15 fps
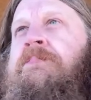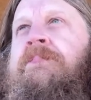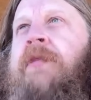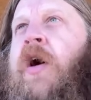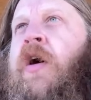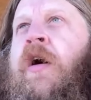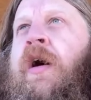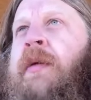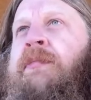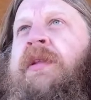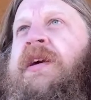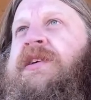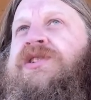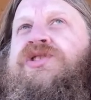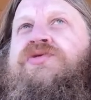
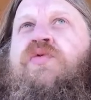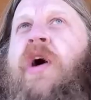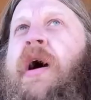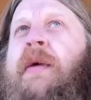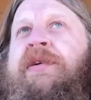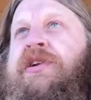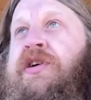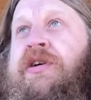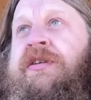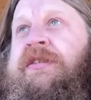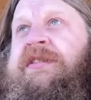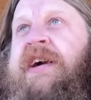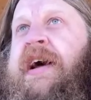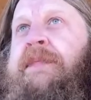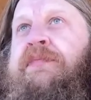harmless Robin Hood
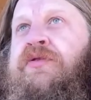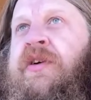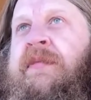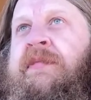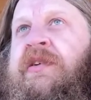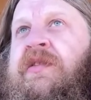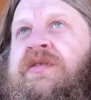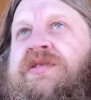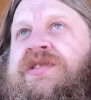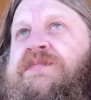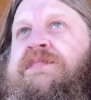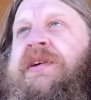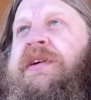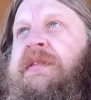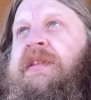type criminals,
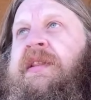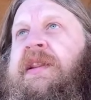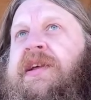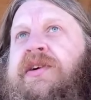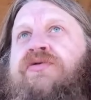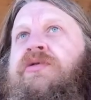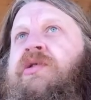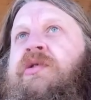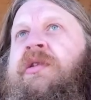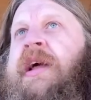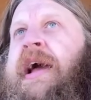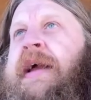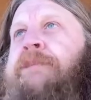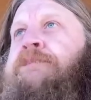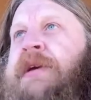but literal
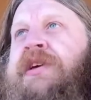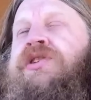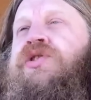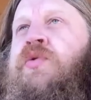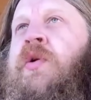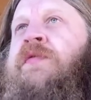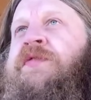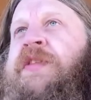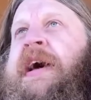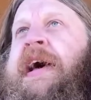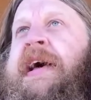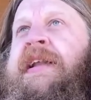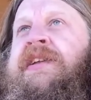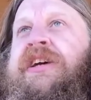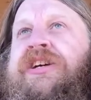like beat you over the
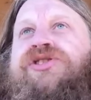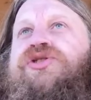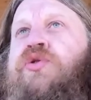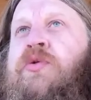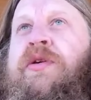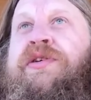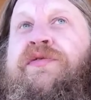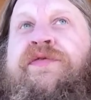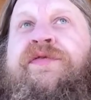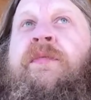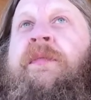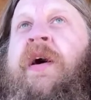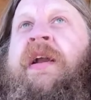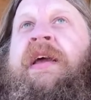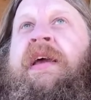head, extort you for
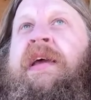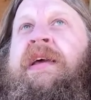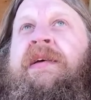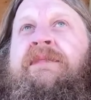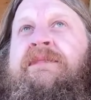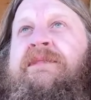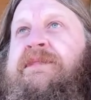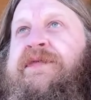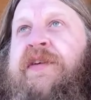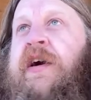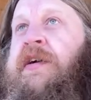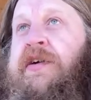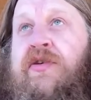money, fucking